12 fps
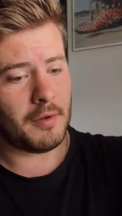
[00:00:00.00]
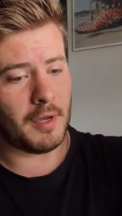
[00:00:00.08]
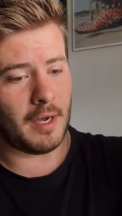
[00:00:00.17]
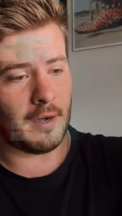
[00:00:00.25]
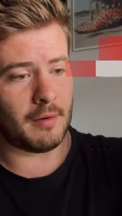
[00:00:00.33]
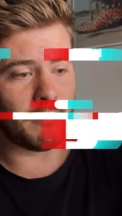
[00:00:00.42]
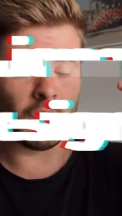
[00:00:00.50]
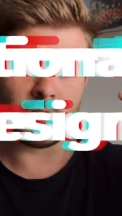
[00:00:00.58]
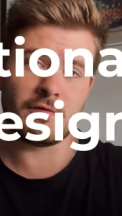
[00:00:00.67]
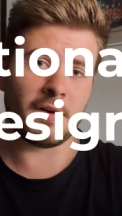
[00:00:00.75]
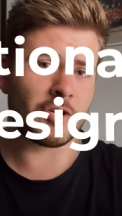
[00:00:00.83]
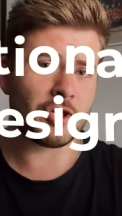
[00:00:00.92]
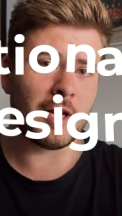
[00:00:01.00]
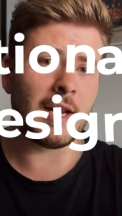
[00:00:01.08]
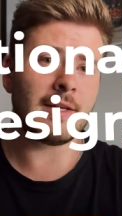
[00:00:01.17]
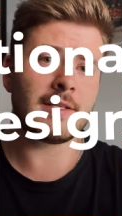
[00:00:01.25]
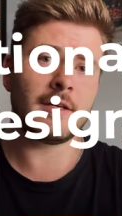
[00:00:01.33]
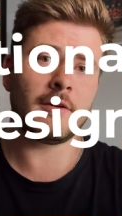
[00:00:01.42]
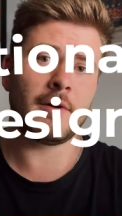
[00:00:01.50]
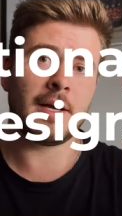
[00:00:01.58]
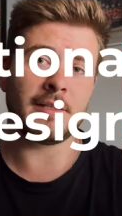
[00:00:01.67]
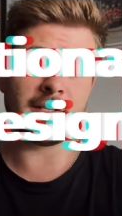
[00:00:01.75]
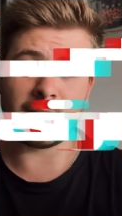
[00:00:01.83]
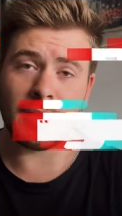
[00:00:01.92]
uh, most functionality
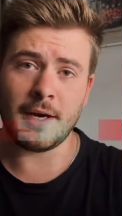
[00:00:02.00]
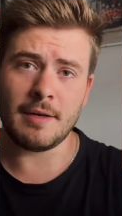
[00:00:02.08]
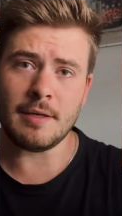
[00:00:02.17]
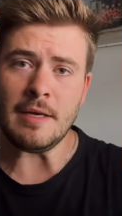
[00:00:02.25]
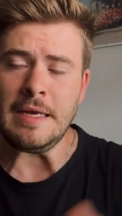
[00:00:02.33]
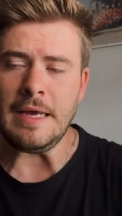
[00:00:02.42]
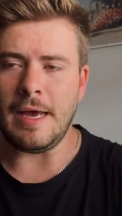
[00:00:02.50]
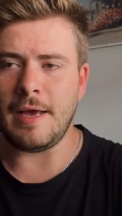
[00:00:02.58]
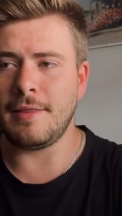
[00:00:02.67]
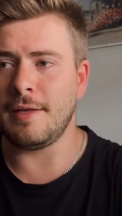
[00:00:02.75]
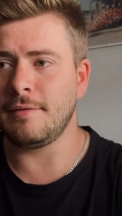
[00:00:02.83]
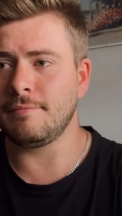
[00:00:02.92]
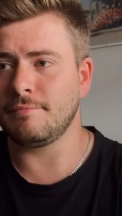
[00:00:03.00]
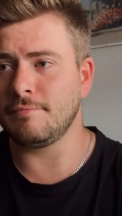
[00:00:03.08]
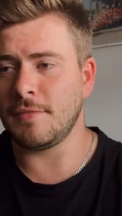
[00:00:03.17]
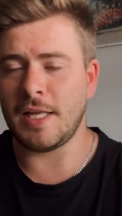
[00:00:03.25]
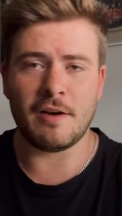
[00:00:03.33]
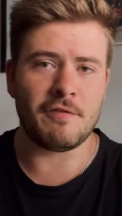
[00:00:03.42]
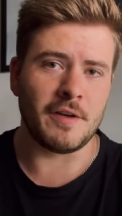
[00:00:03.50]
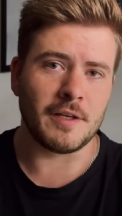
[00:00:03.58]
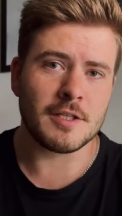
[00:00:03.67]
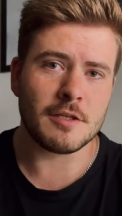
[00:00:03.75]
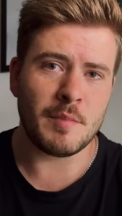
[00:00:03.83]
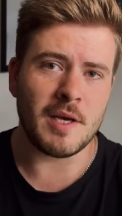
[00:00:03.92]
around design, and then that
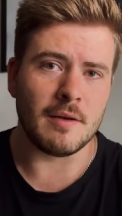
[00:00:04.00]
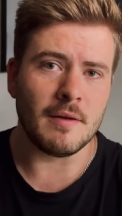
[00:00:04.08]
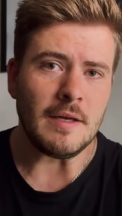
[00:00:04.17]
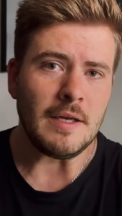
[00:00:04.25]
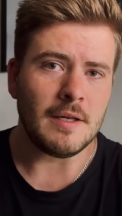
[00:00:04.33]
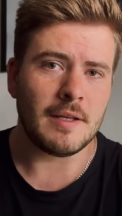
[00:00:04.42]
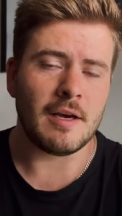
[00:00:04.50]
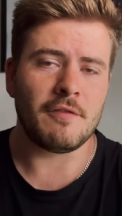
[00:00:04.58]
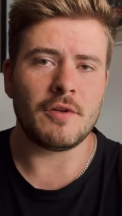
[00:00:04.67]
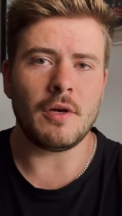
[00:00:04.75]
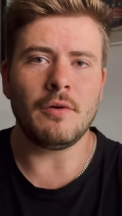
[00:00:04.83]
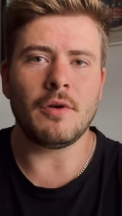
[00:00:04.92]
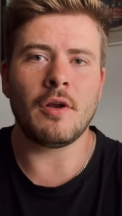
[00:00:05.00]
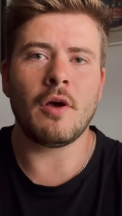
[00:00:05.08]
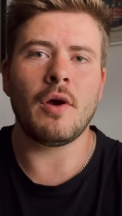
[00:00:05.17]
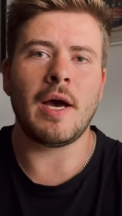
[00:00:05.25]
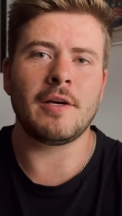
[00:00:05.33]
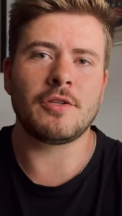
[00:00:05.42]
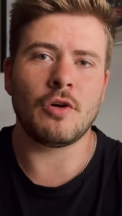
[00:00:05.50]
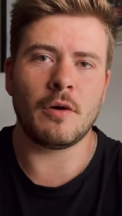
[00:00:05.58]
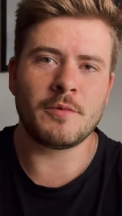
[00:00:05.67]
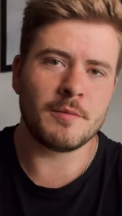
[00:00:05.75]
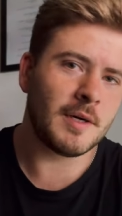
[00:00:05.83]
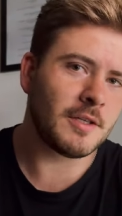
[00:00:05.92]
affects speed. Now, if you don't know how to
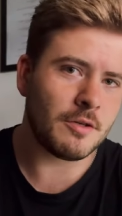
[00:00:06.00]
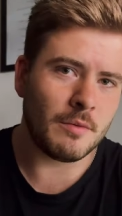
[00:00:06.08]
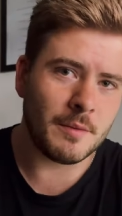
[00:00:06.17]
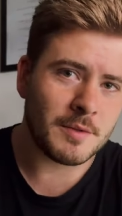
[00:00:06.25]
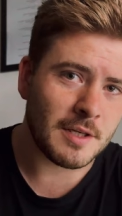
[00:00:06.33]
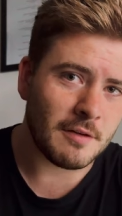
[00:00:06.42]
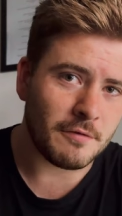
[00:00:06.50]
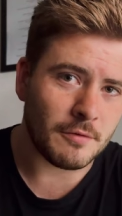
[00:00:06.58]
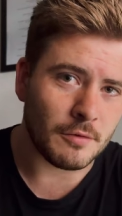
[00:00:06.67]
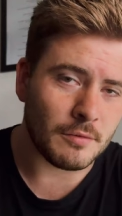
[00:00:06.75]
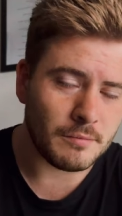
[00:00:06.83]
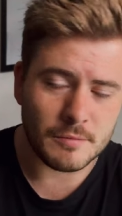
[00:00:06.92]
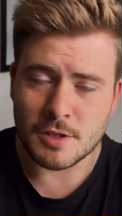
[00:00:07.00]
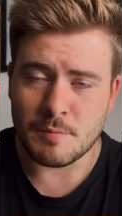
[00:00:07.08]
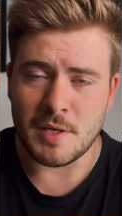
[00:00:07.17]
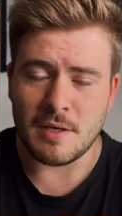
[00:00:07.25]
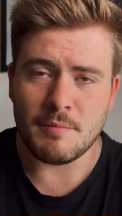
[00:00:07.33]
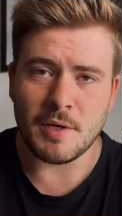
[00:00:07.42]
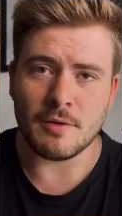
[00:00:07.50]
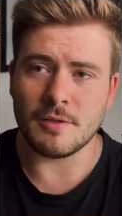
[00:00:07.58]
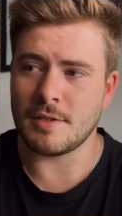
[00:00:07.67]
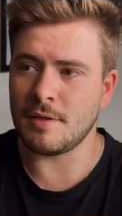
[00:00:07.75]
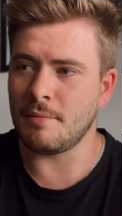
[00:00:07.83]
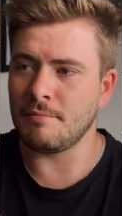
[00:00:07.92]
optimize your website for speed,
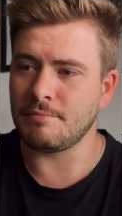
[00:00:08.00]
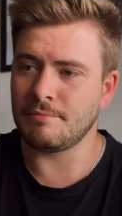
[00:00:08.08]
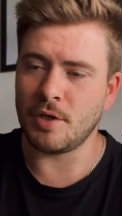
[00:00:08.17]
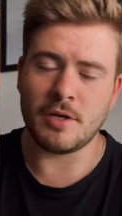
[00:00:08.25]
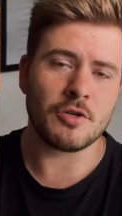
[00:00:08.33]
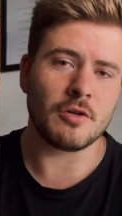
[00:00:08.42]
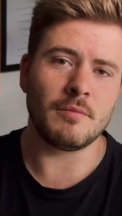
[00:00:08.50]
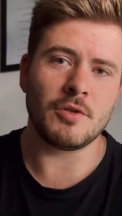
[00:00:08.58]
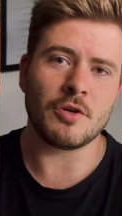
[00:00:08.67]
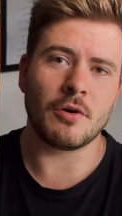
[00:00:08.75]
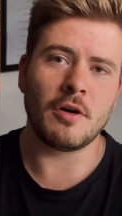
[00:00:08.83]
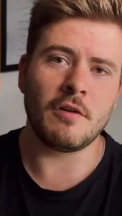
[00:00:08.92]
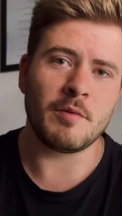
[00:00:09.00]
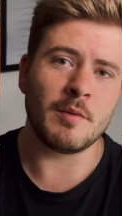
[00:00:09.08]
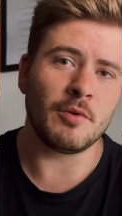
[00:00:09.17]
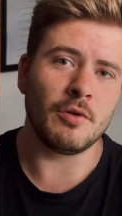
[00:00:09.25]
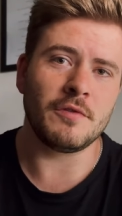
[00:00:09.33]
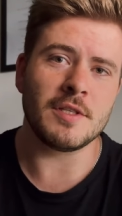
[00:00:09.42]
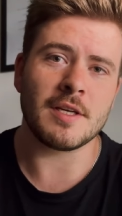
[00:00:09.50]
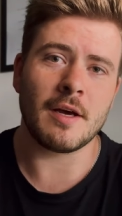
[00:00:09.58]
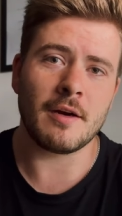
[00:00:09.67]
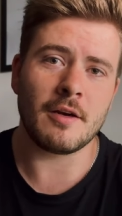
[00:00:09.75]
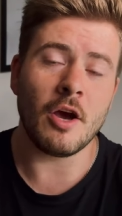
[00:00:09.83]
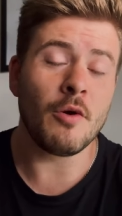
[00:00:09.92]
because I'm pretty sure majority of people who've
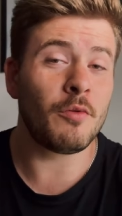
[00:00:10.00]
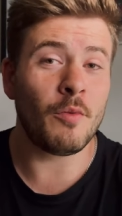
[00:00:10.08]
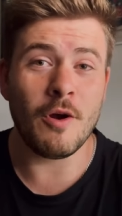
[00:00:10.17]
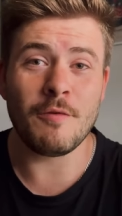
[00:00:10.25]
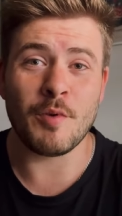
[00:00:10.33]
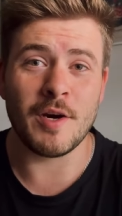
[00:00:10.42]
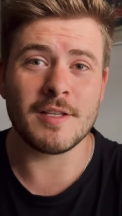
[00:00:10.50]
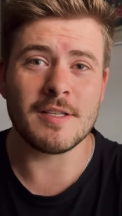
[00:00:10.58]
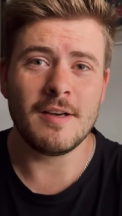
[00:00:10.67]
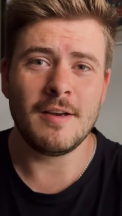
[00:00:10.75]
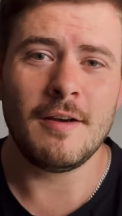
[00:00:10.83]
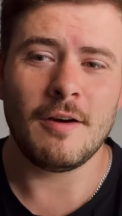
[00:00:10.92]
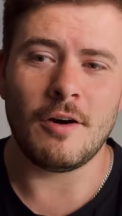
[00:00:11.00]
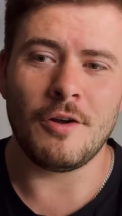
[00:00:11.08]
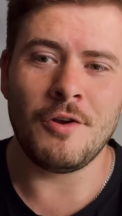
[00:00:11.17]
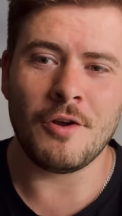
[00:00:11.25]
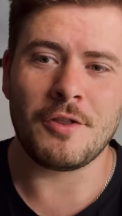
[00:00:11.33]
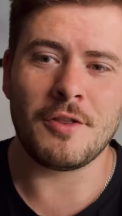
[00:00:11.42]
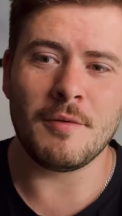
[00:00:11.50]
decided to go with WordPress are not